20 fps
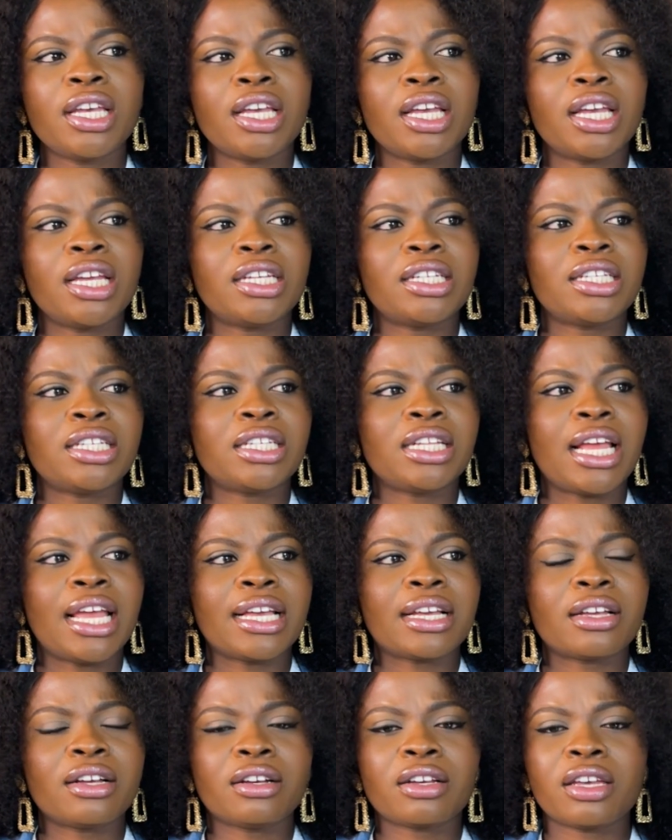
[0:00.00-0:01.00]
And he's
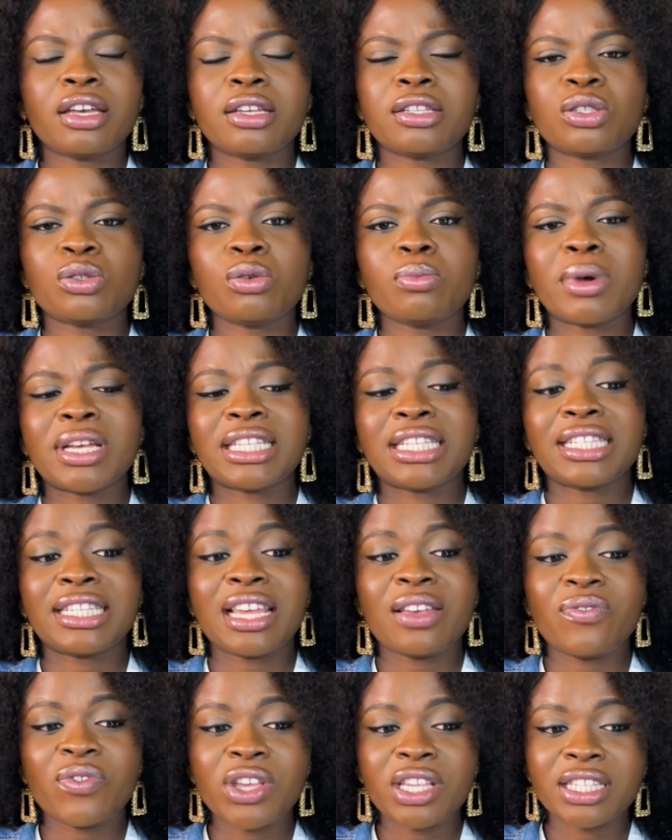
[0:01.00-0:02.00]
like, okay, so my
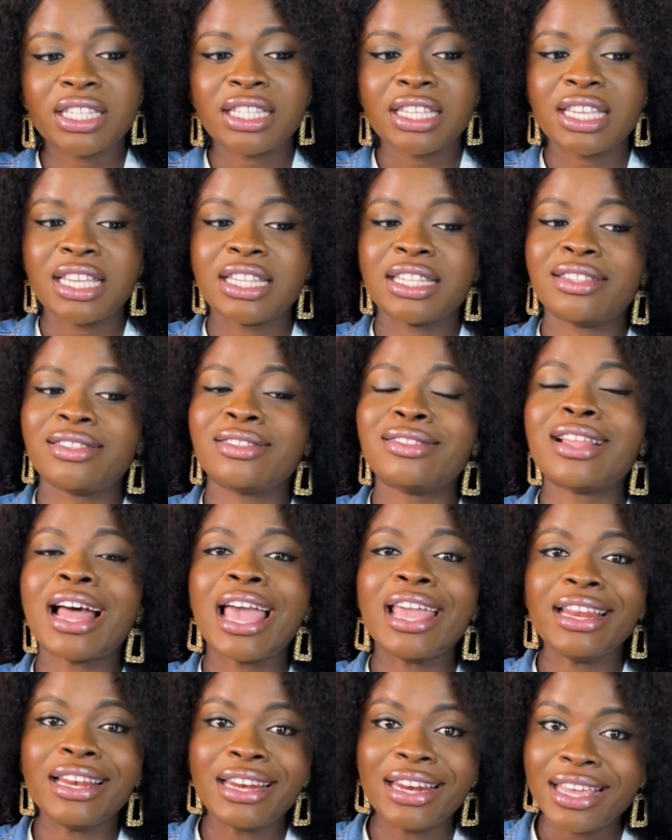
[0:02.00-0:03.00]
cervix is
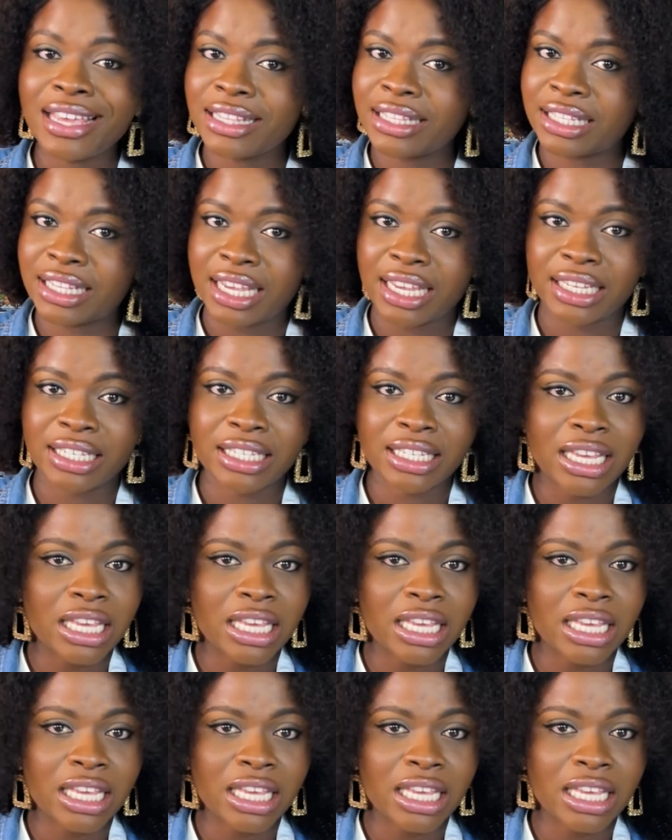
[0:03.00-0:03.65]
dilated.